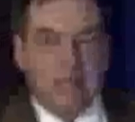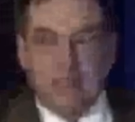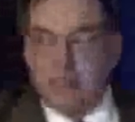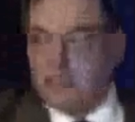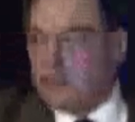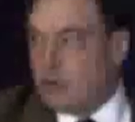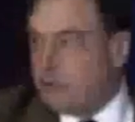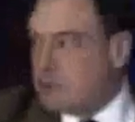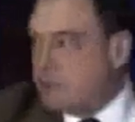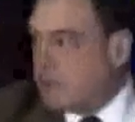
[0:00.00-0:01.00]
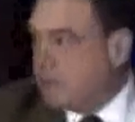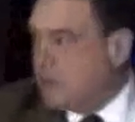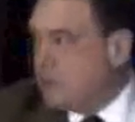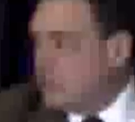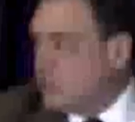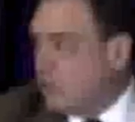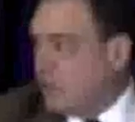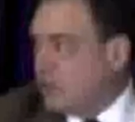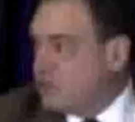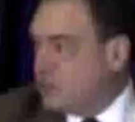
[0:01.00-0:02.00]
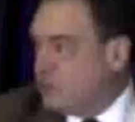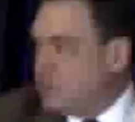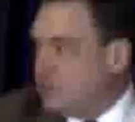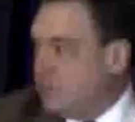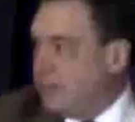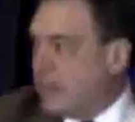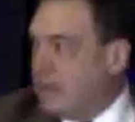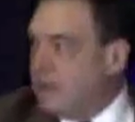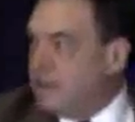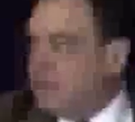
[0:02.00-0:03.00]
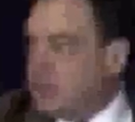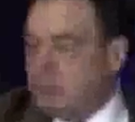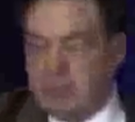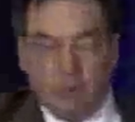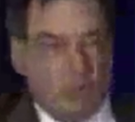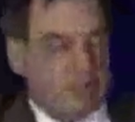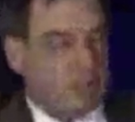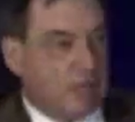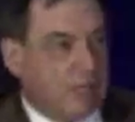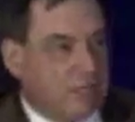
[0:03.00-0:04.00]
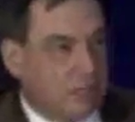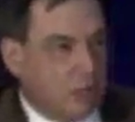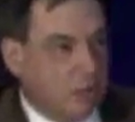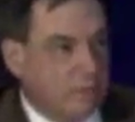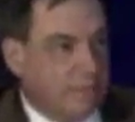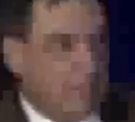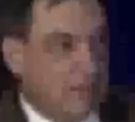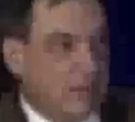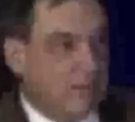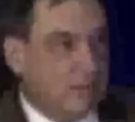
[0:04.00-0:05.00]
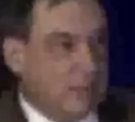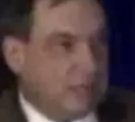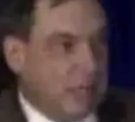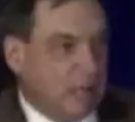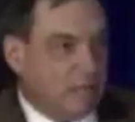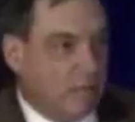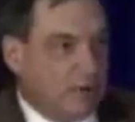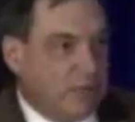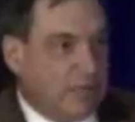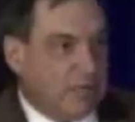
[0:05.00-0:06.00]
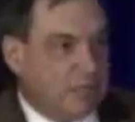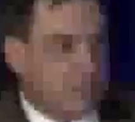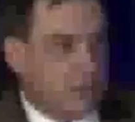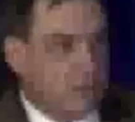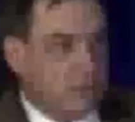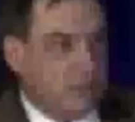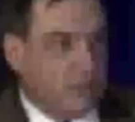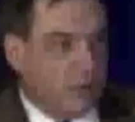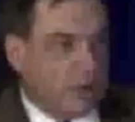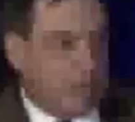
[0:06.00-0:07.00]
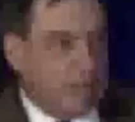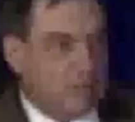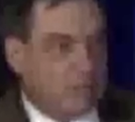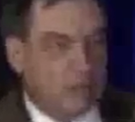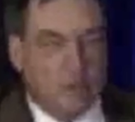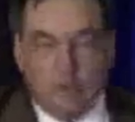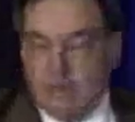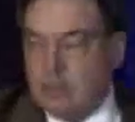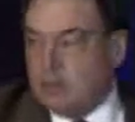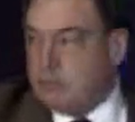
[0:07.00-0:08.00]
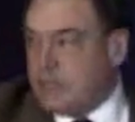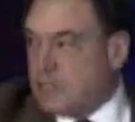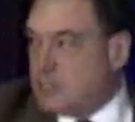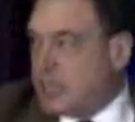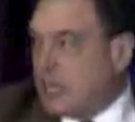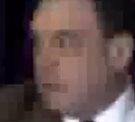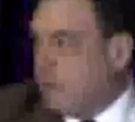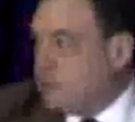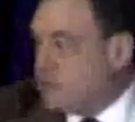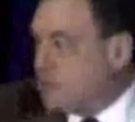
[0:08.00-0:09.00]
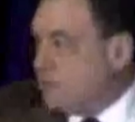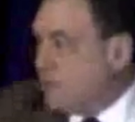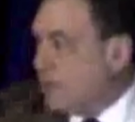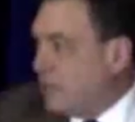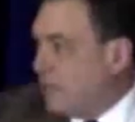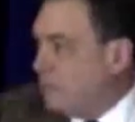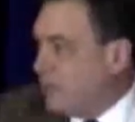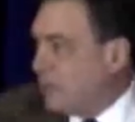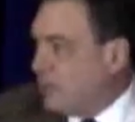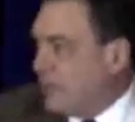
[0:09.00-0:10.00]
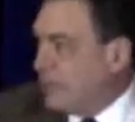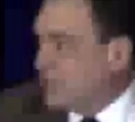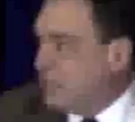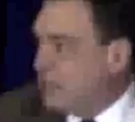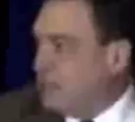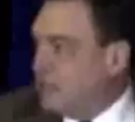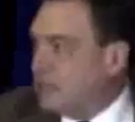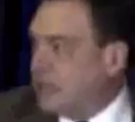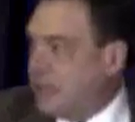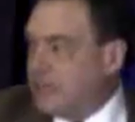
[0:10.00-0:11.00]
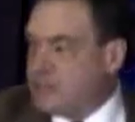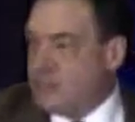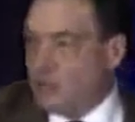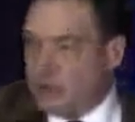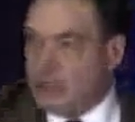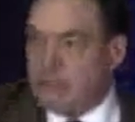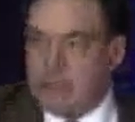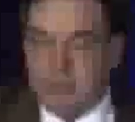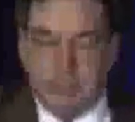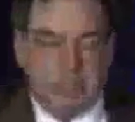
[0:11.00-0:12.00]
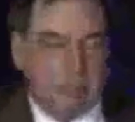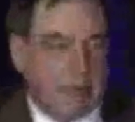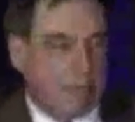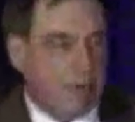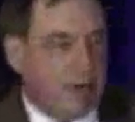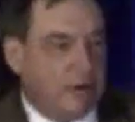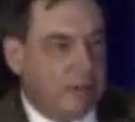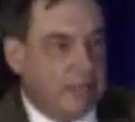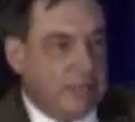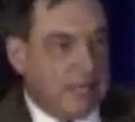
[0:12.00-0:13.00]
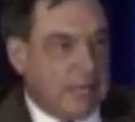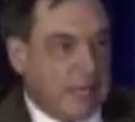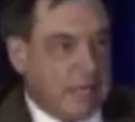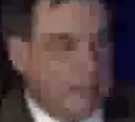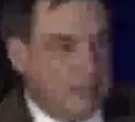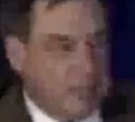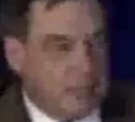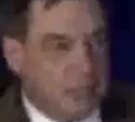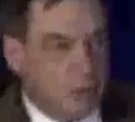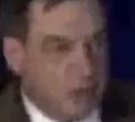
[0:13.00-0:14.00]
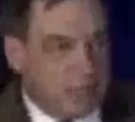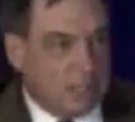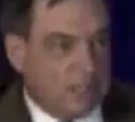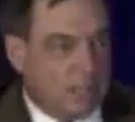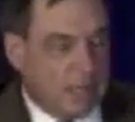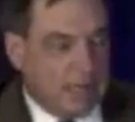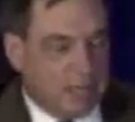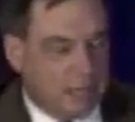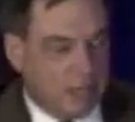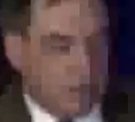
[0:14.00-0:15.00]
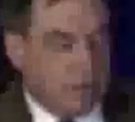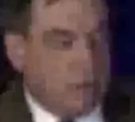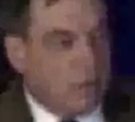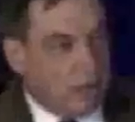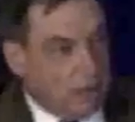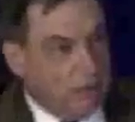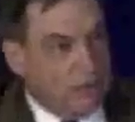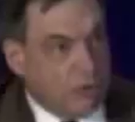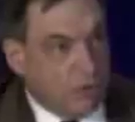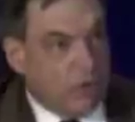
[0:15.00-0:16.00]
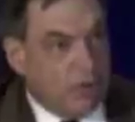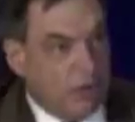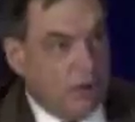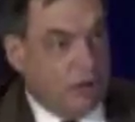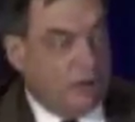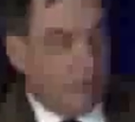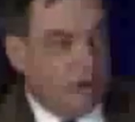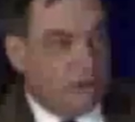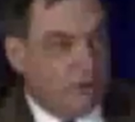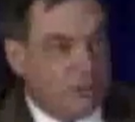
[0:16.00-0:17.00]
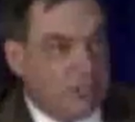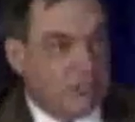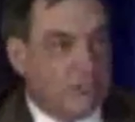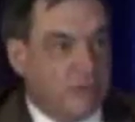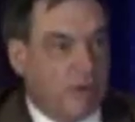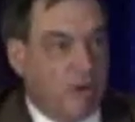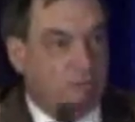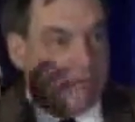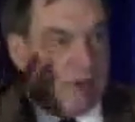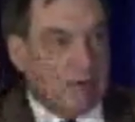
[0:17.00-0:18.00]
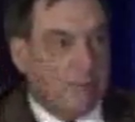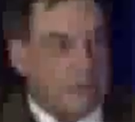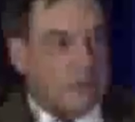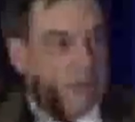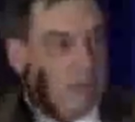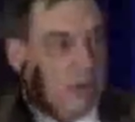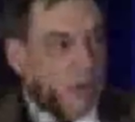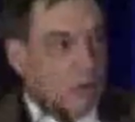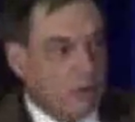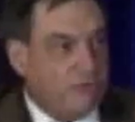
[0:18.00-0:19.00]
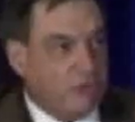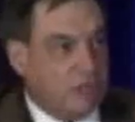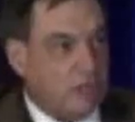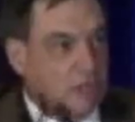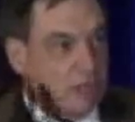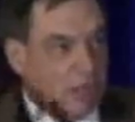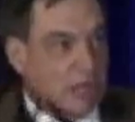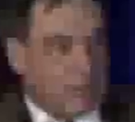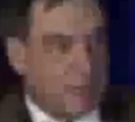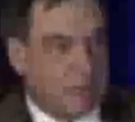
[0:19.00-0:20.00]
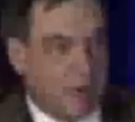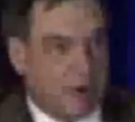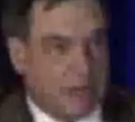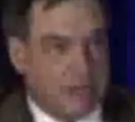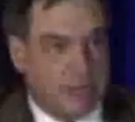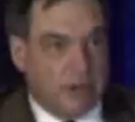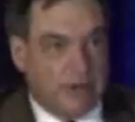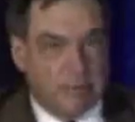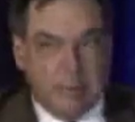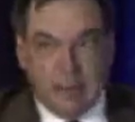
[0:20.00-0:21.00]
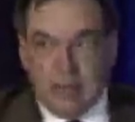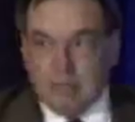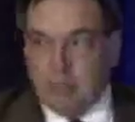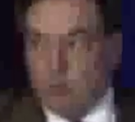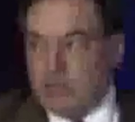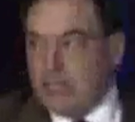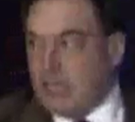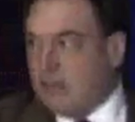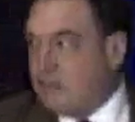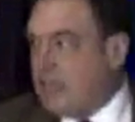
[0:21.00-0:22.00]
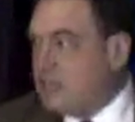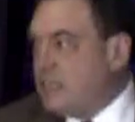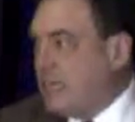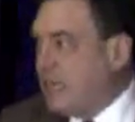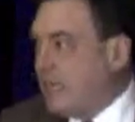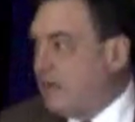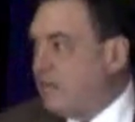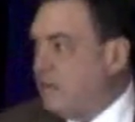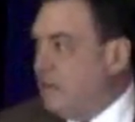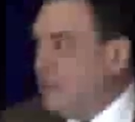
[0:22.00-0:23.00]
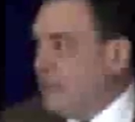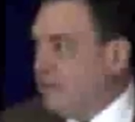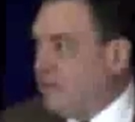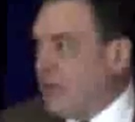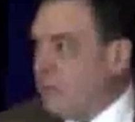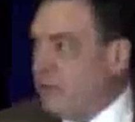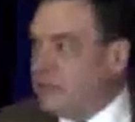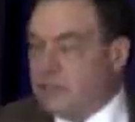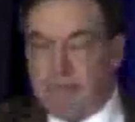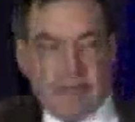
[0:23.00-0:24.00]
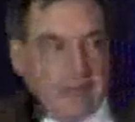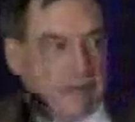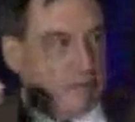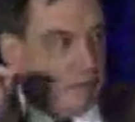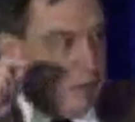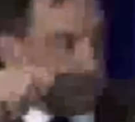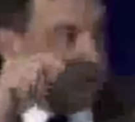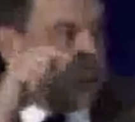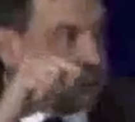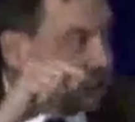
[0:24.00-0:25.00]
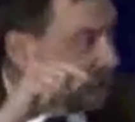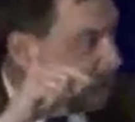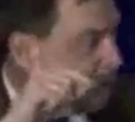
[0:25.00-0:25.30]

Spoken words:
that Chairman Smitherman showed you, the Midwest ISO, the California ISO, the New York ISO, PJM, which is the Mid-Atlantic ISO or Independent System Operator, and the New England ISO. All of those are all under our jurisdiction. They're all vibrant wholesale electric markets there. But we have yet to have a vibrant competitive transmission